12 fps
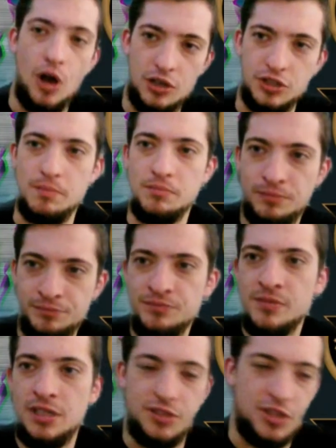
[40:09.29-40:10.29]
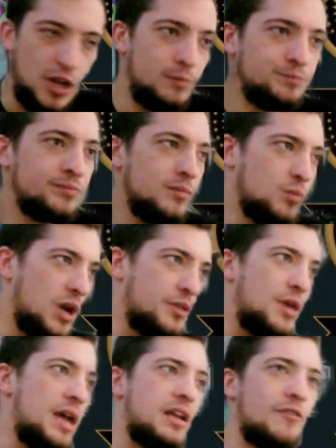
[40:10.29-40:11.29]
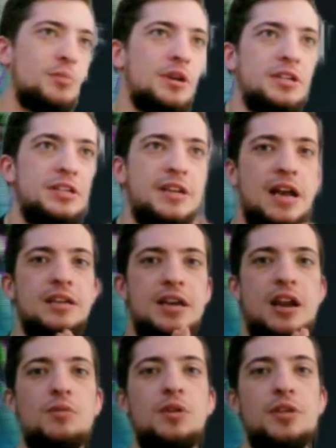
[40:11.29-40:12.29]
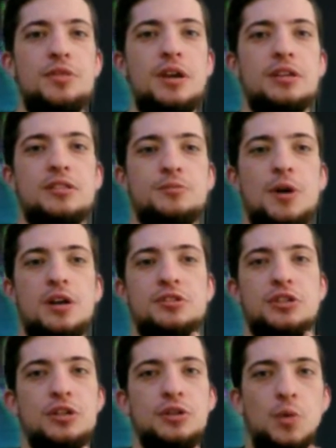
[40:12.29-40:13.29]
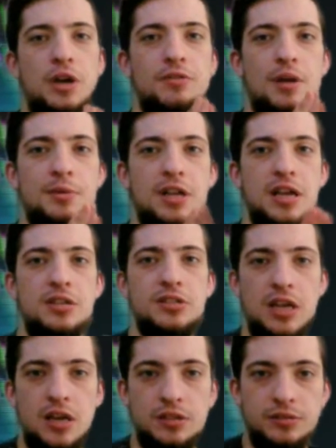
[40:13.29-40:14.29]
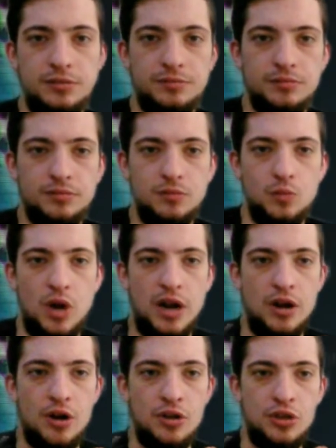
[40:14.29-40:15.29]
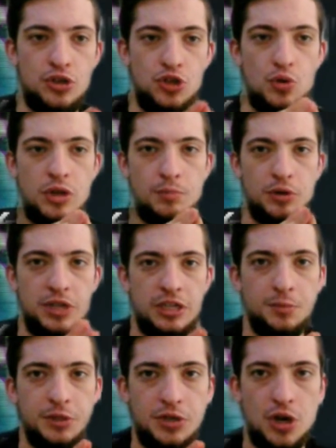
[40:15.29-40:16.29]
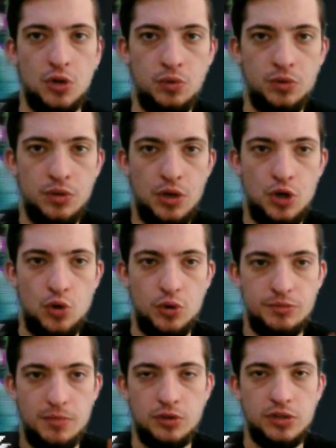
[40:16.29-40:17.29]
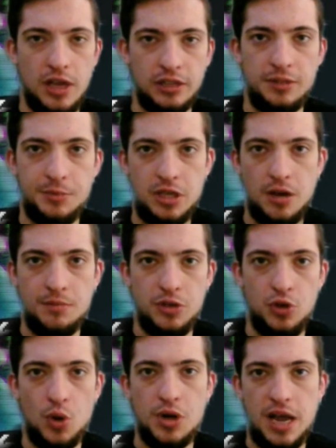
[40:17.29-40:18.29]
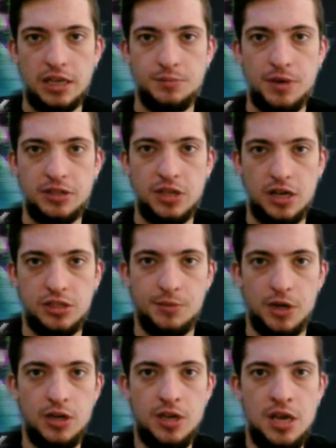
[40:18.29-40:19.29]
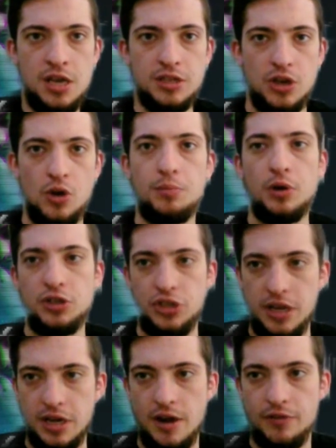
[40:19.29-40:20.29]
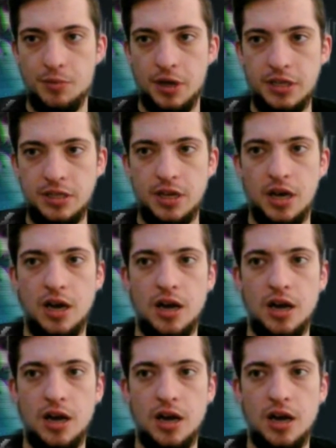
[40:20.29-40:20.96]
Awesome. So I want to thank everybody today, and I want to thank the sponsor, White Rabbit Intel, where you can predictably know who is most likely to become your next best customer. So appreciate it, everybody.